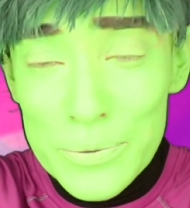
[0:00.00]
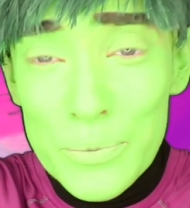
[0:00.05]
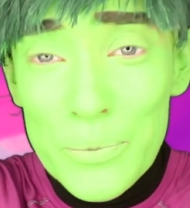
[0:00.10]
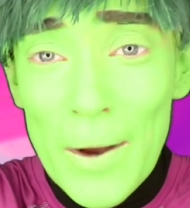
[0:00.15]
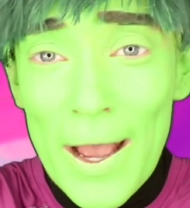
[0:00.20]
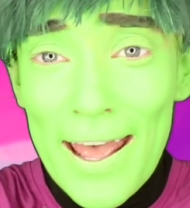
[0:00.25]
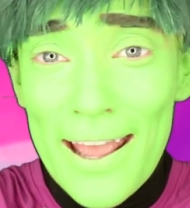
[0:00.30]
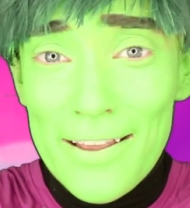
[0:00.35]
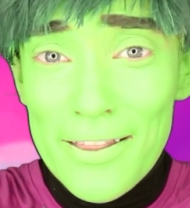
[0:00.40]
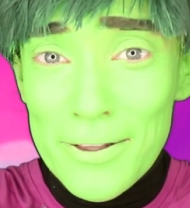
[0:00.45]

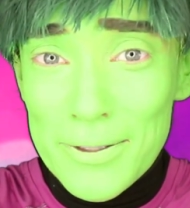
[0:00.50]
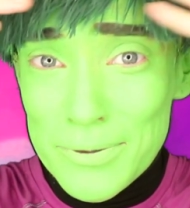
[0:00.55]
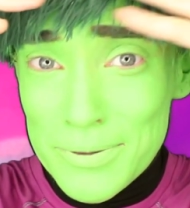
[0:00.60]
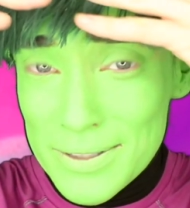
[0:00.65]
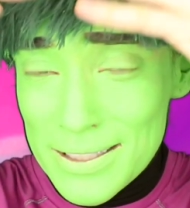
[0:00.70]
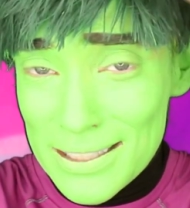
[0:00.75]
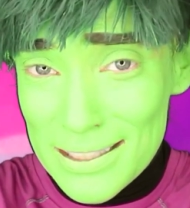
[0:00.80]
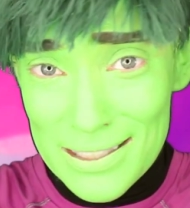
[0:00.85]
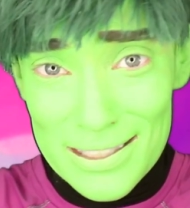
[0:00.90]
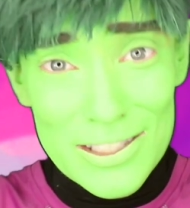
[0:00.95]
wig. This
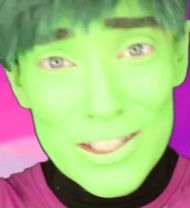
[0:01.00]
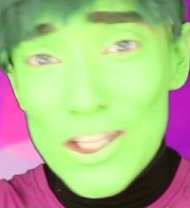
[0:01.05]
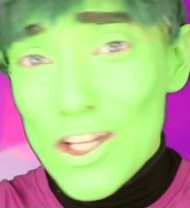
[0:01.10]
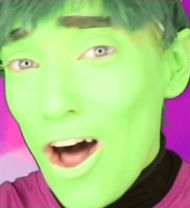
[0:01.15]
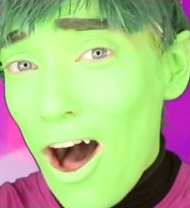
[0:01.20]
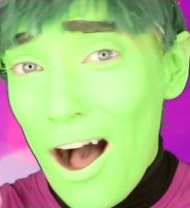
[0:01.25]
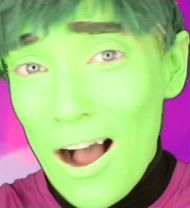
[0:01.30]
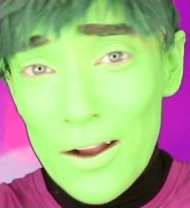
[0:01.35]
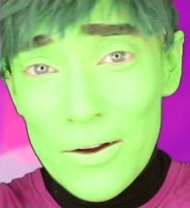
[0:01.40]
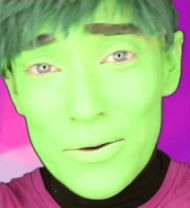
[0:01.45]
was this
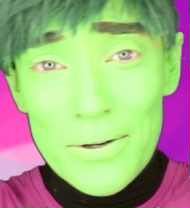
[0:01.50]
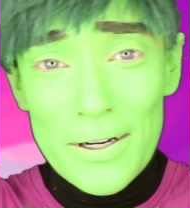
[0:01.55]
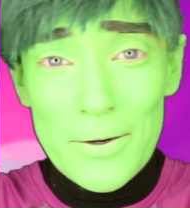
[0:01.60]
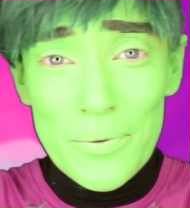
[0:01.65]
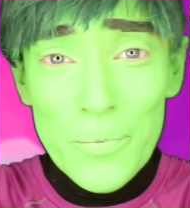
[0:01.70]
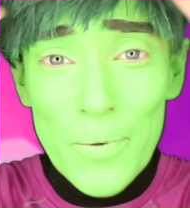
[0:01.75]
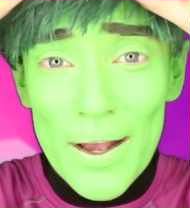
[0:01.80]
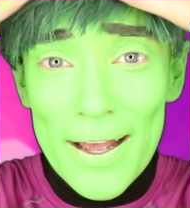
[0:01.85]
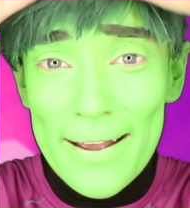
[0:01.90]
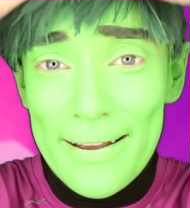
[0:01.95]
long
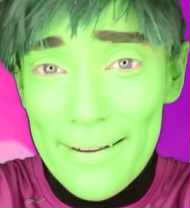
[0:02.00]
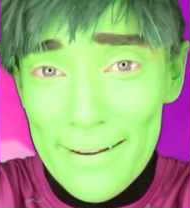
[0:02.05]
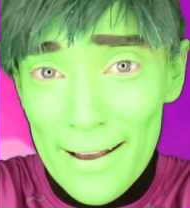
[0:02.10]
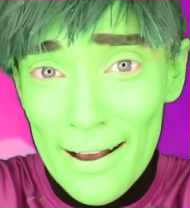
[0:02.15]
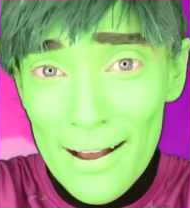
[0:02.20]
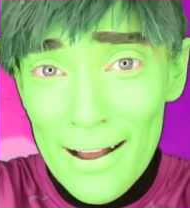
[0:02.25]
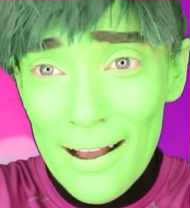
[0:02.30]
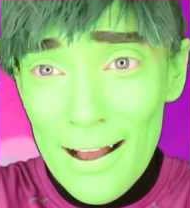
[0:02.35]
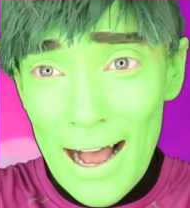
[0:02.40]
green wig.